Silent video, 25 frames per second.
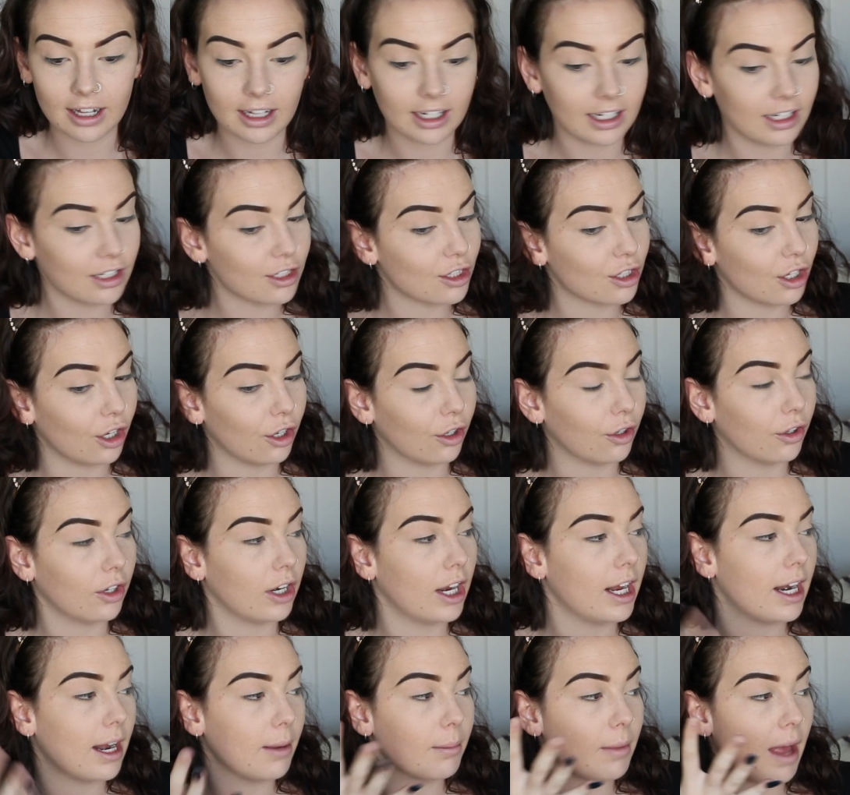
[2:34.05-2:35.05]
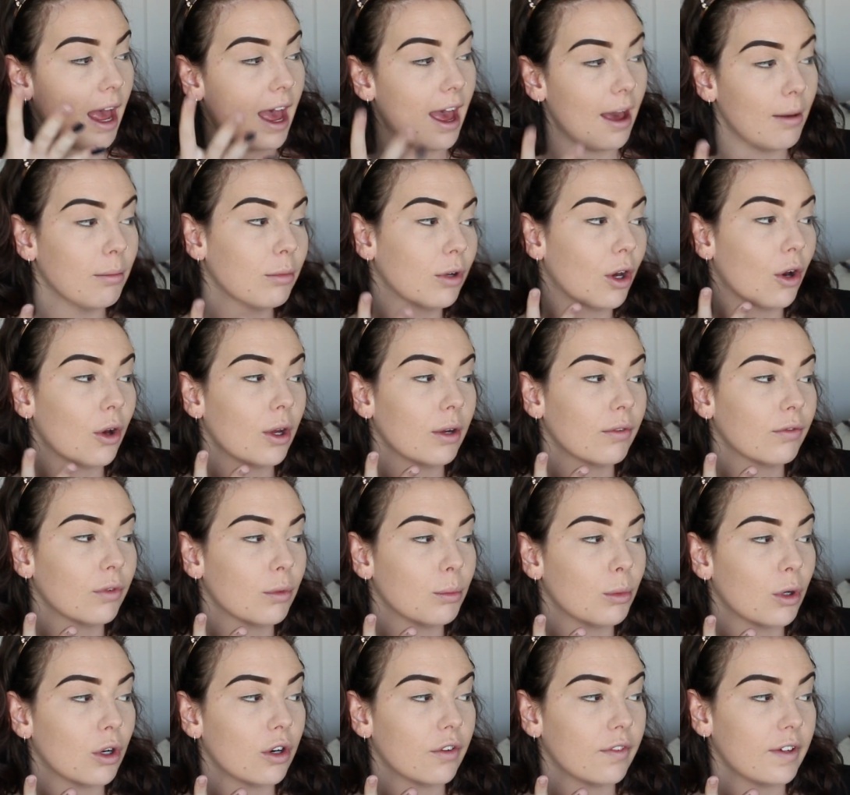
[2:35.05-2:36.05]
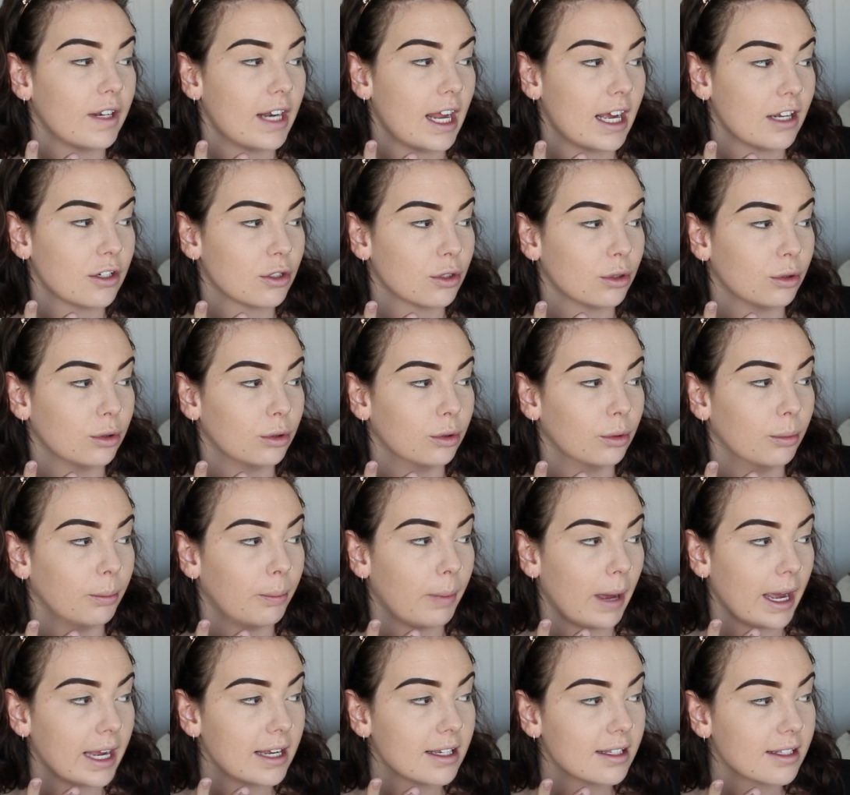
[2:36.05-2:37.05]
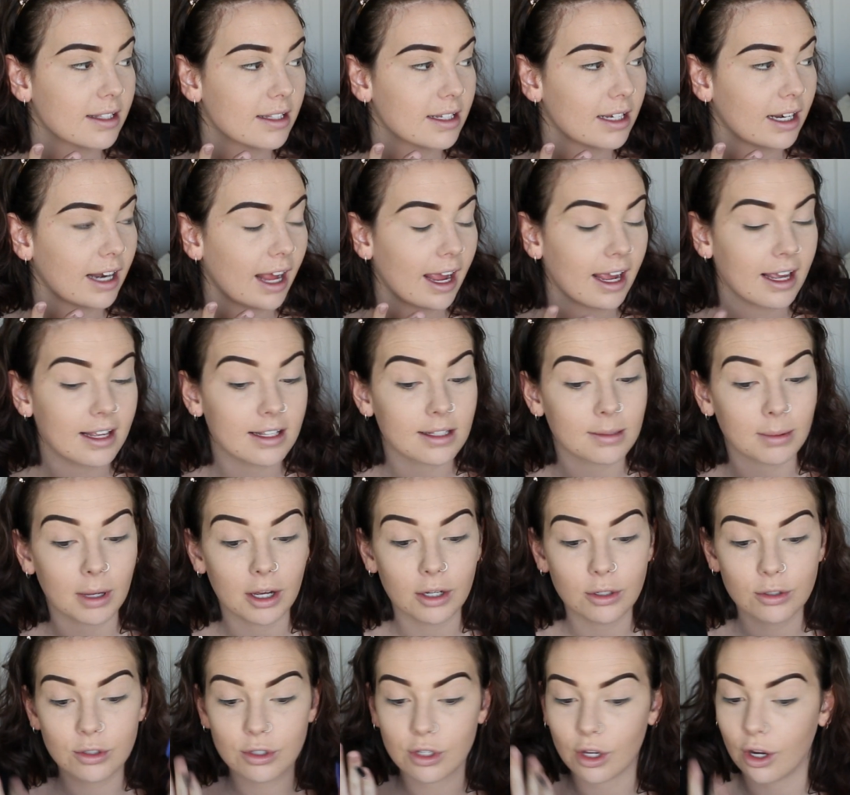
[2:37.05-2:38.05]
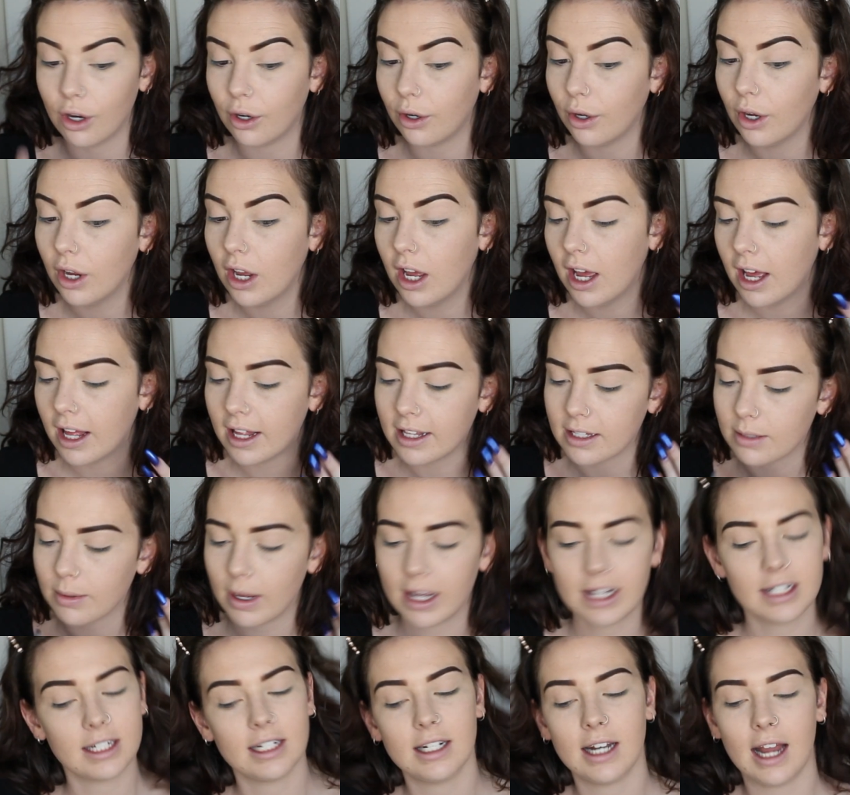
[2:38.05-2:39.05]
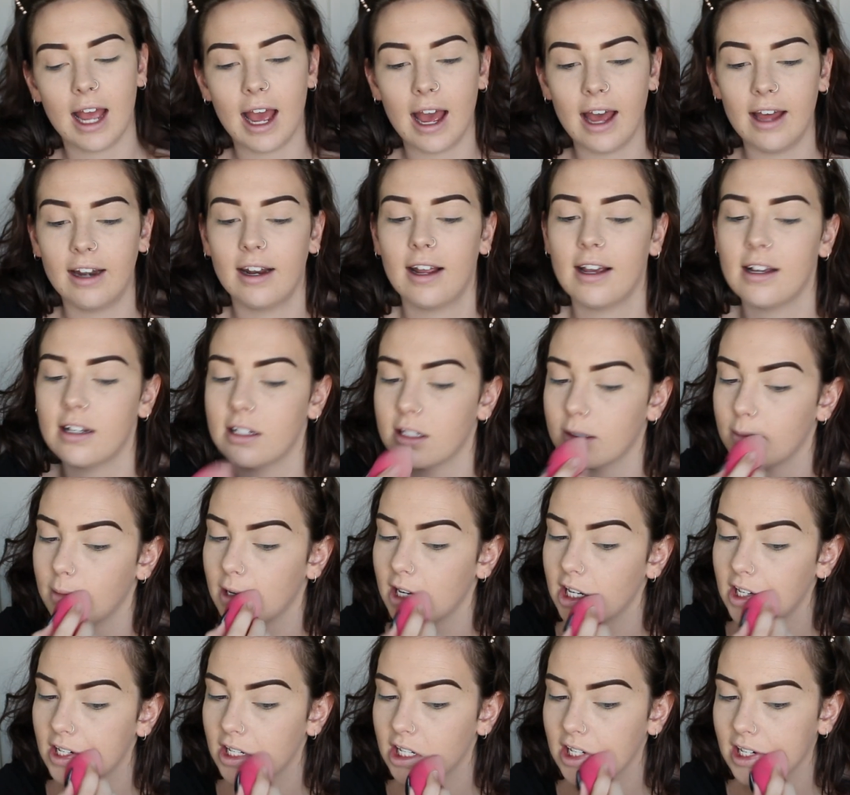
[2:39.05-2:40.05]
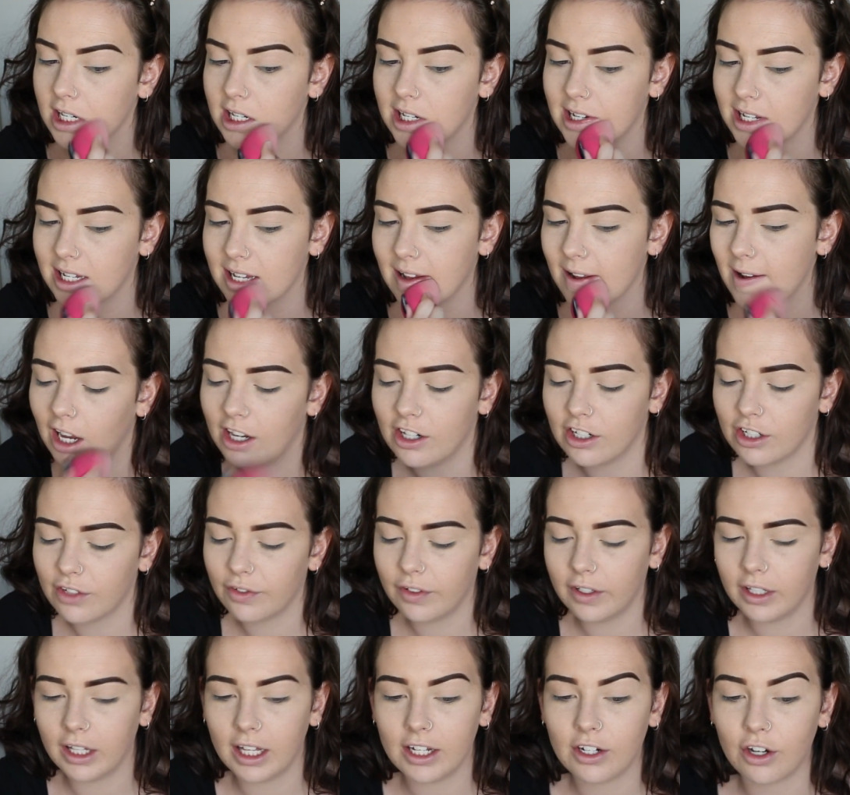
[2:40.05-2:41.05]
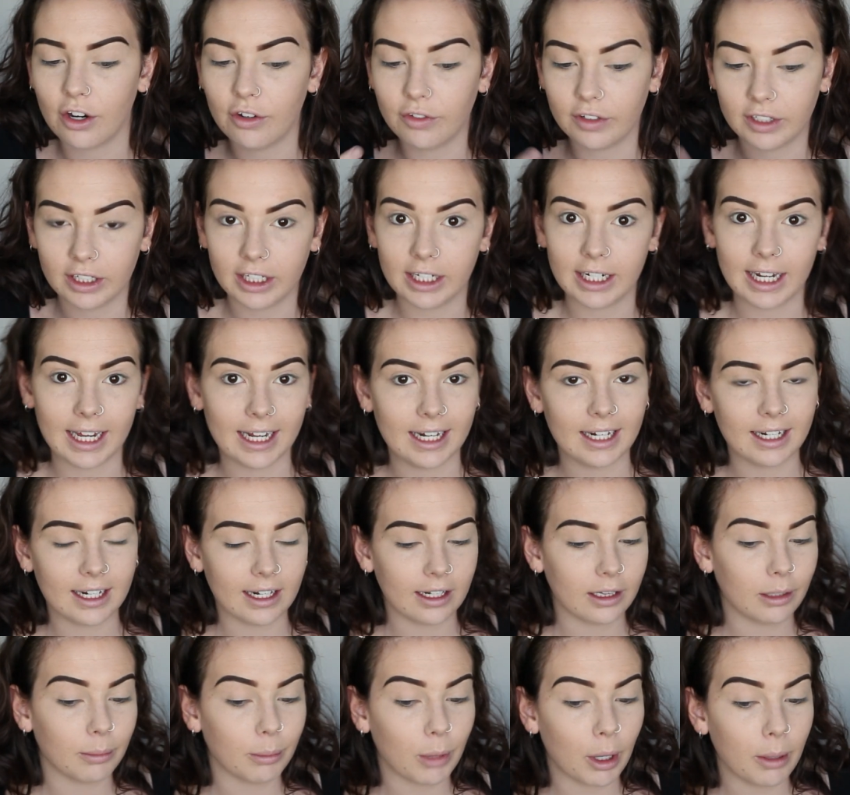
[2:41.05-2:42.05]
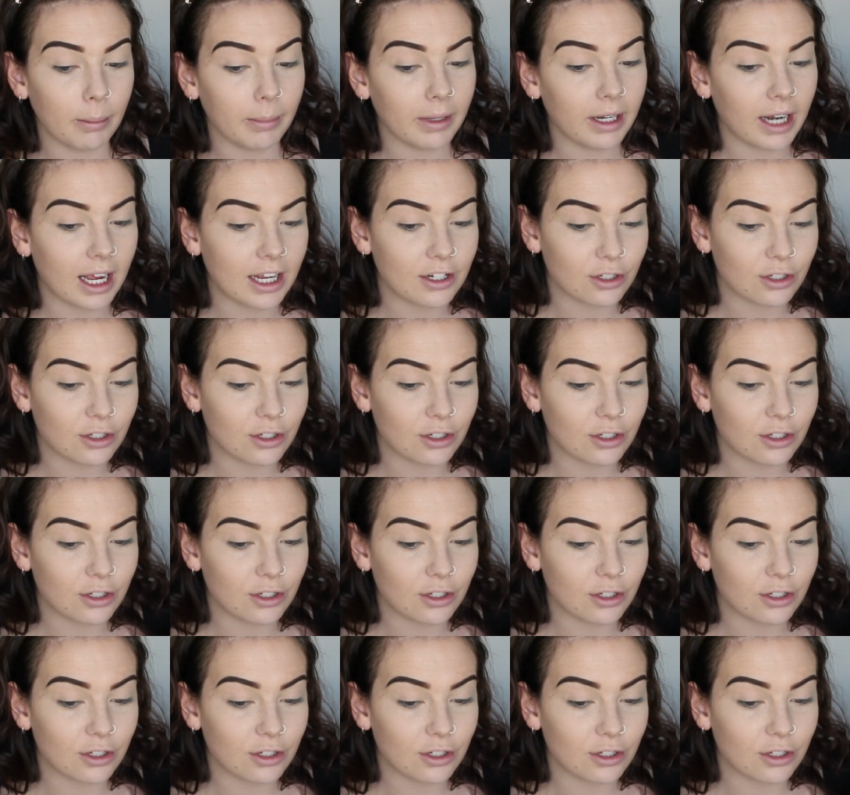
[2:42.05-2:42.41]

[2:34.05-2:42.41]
I think it's so good. And I am going for more of a natural base today as well, so that's why I didn't add as much, because I just feel I don't really need it at the moment.